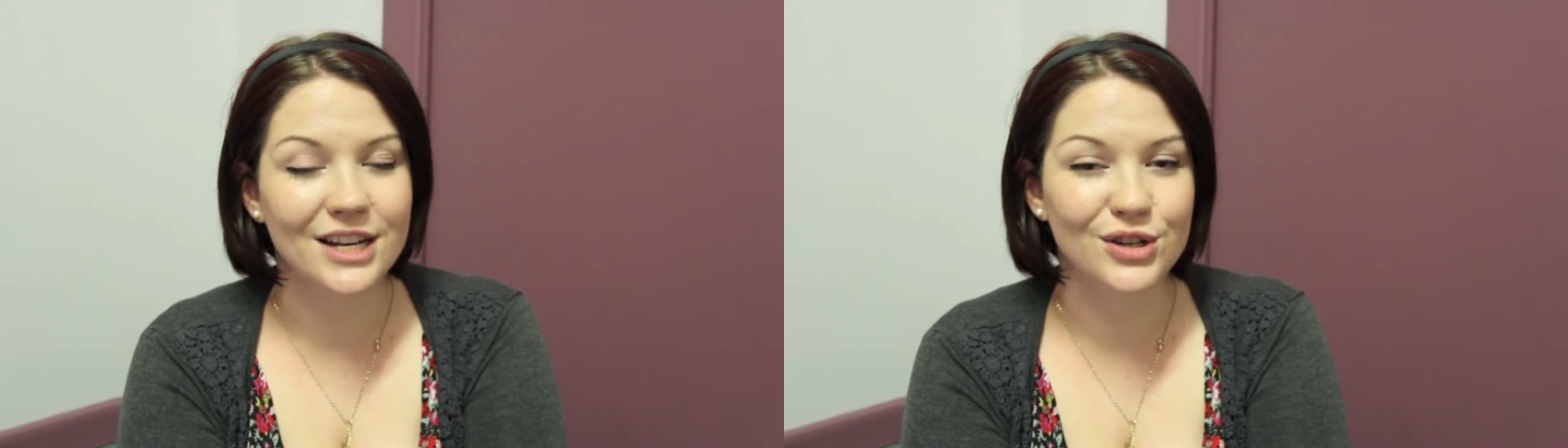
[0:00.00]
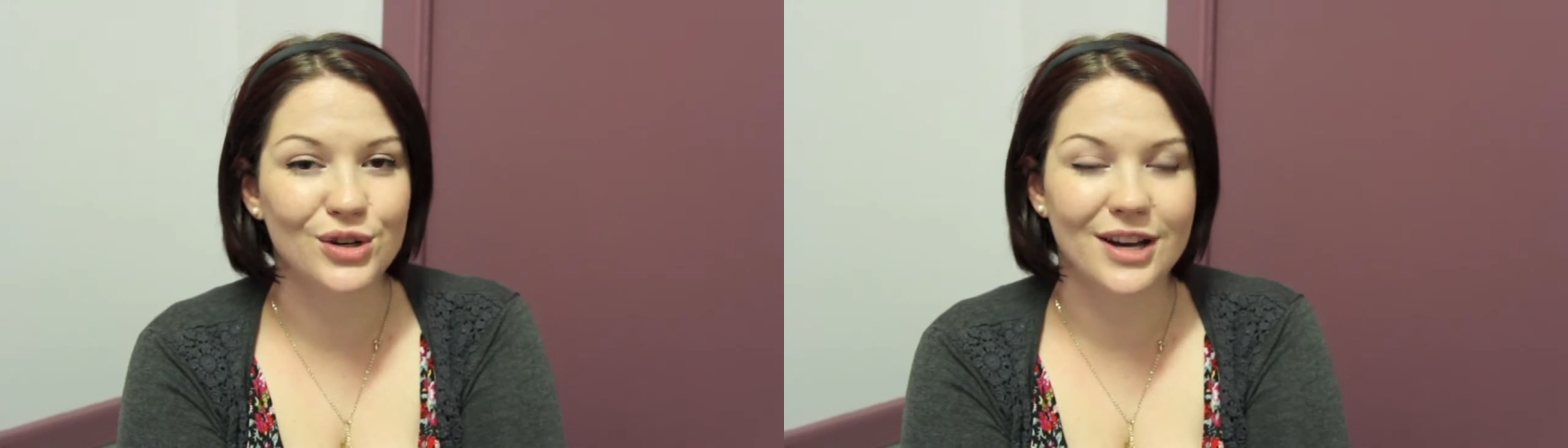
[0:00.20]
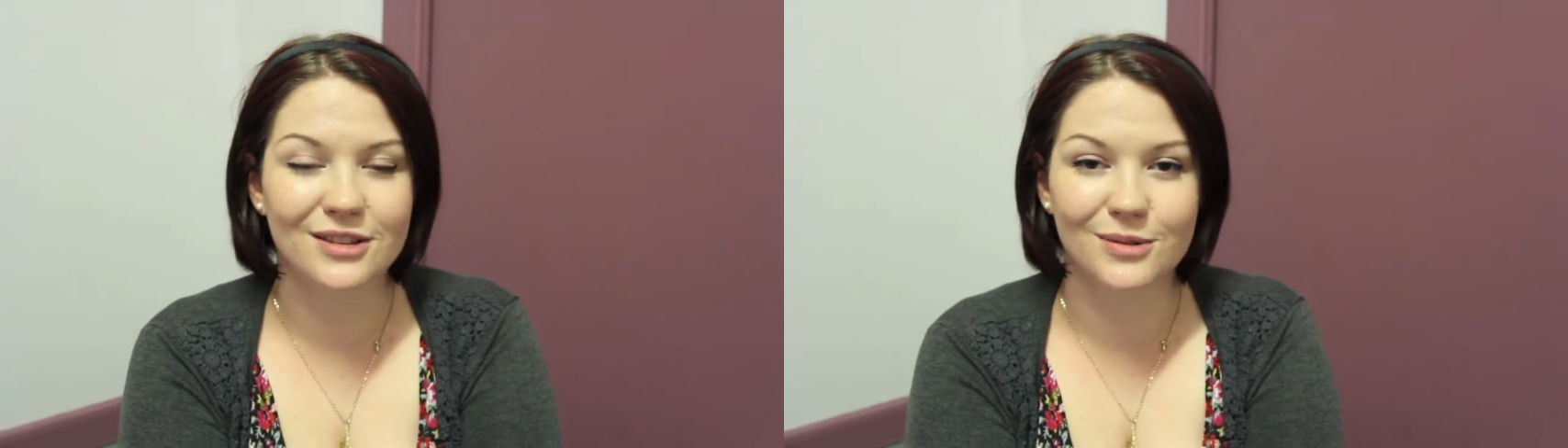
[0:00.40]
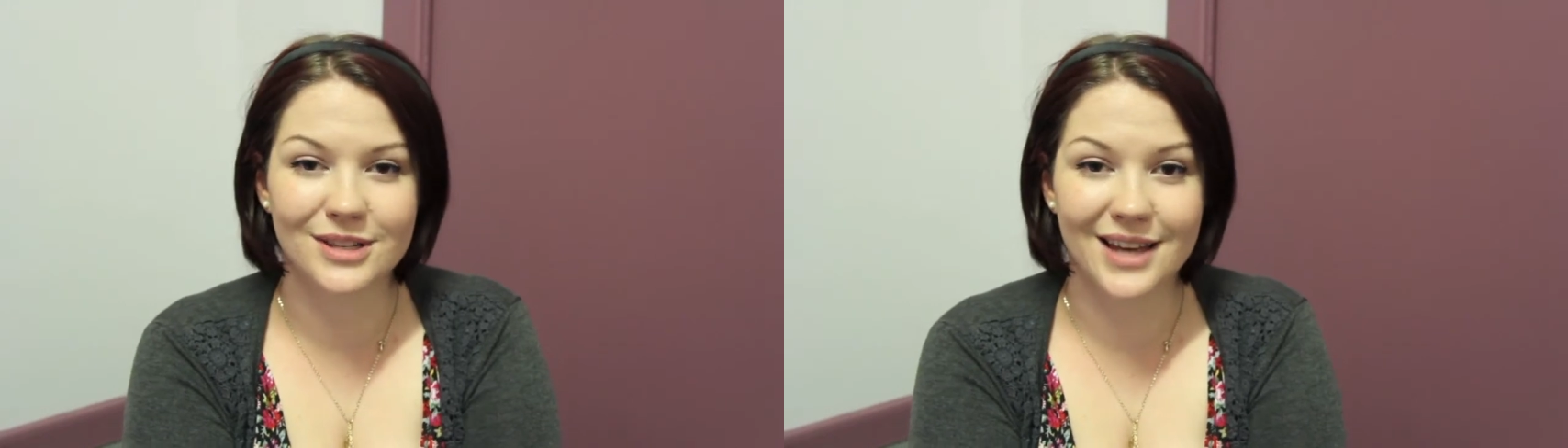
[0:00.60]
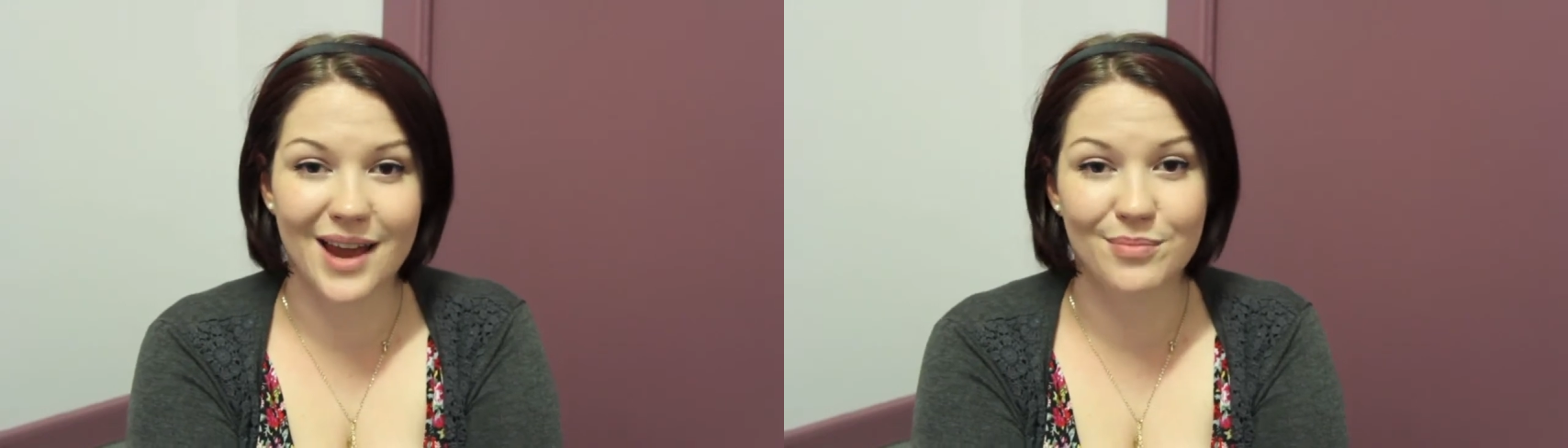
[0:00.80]
and tries to
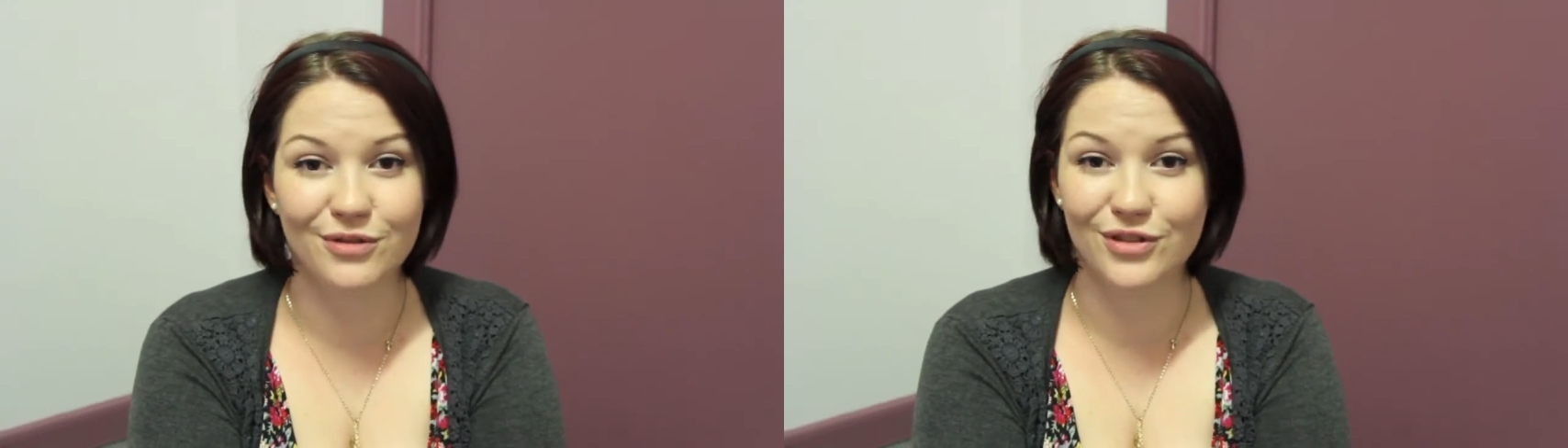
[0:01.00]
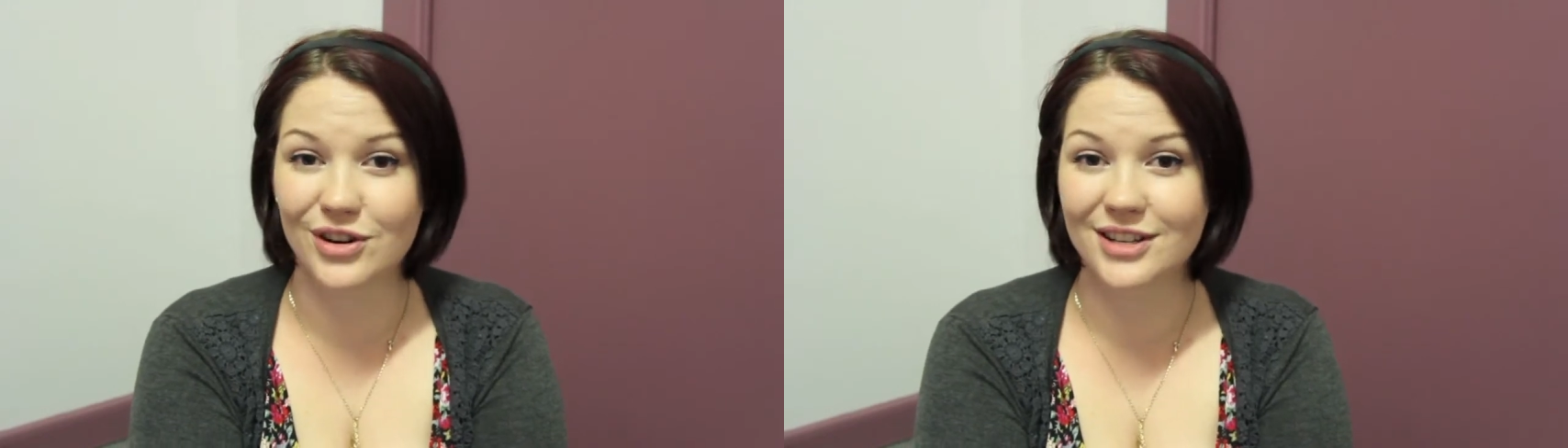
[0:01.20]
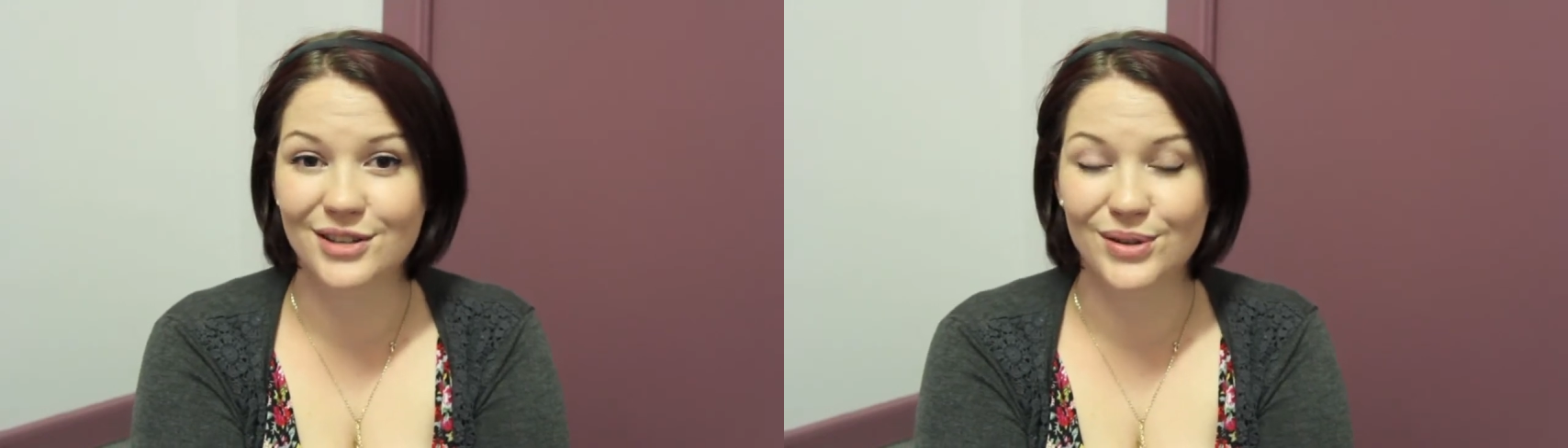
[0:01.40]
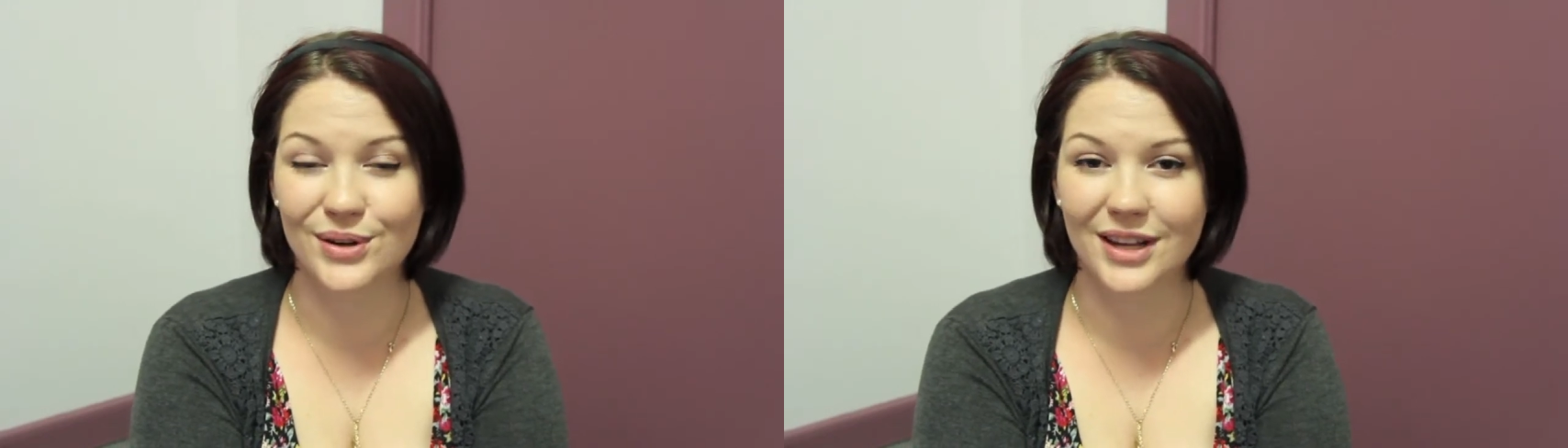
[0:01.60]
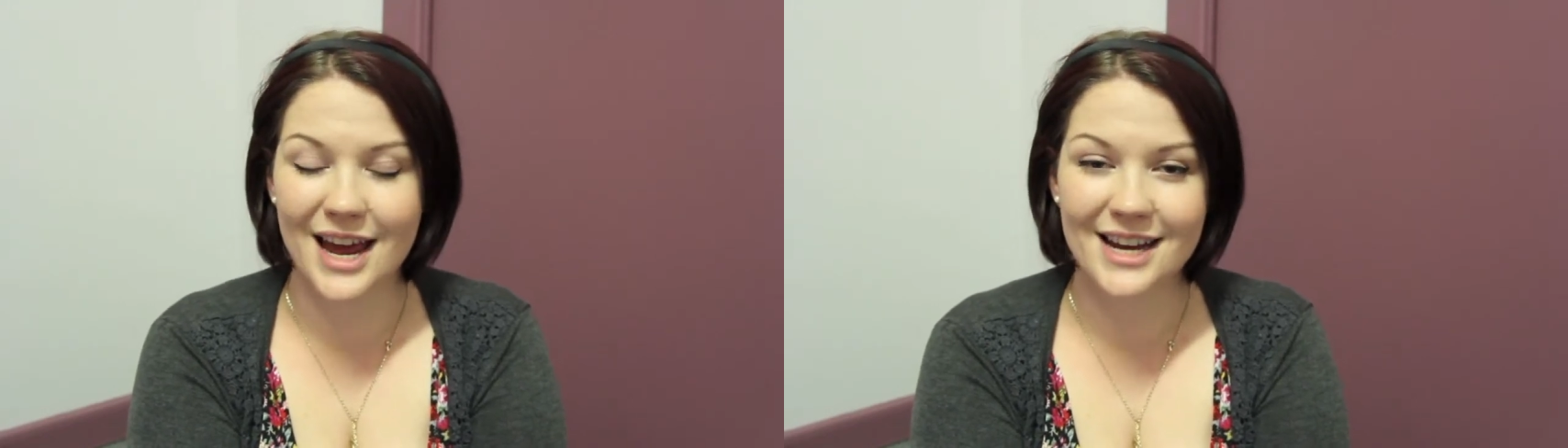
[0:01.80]
escape before it's
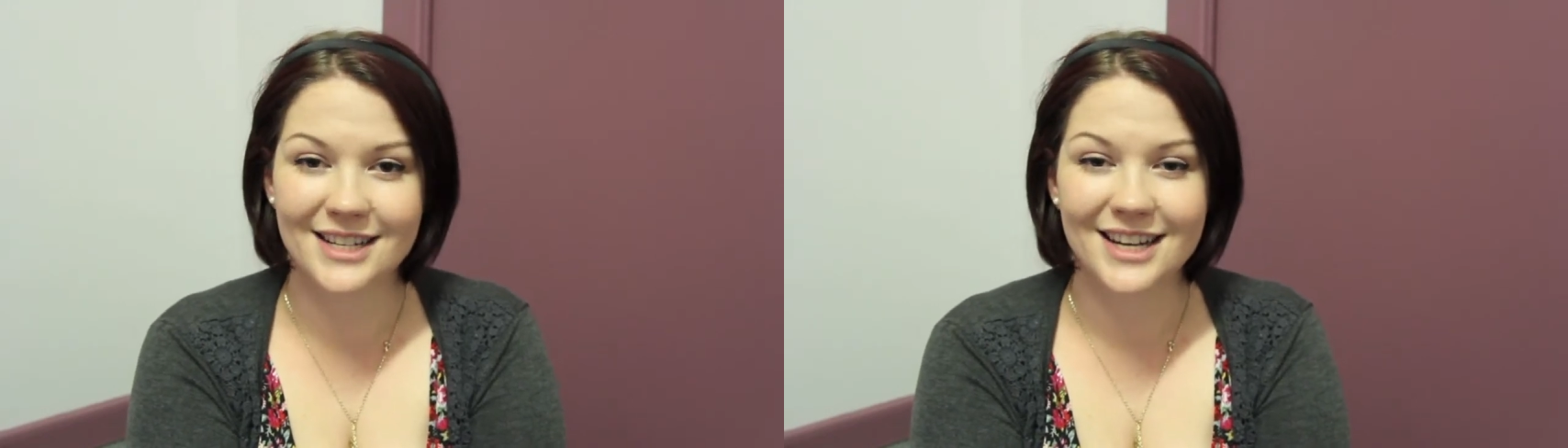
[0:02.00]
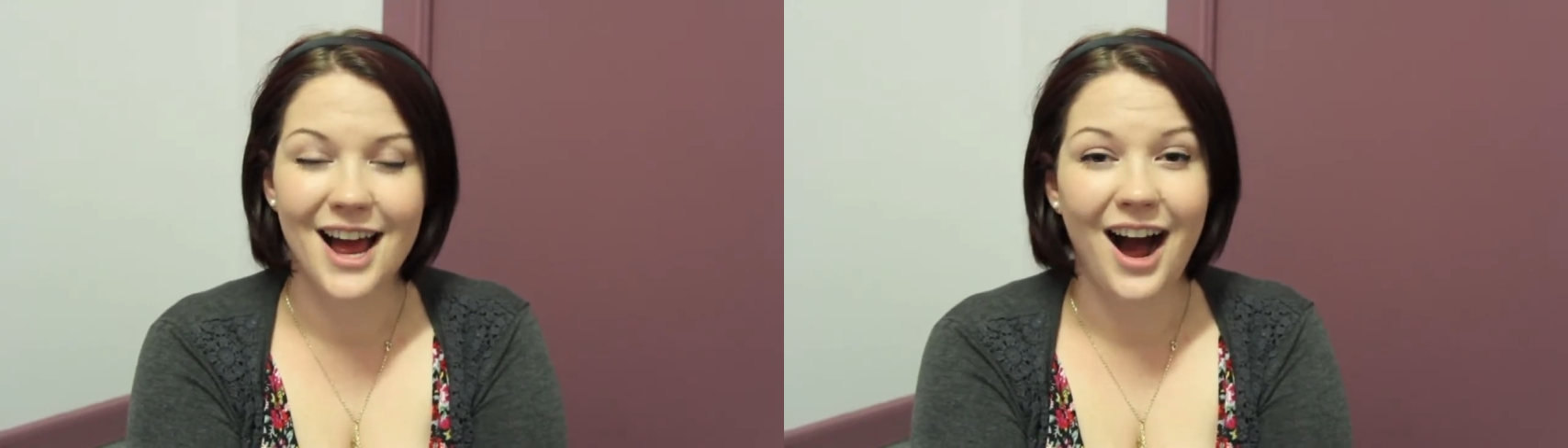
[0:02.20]
too late.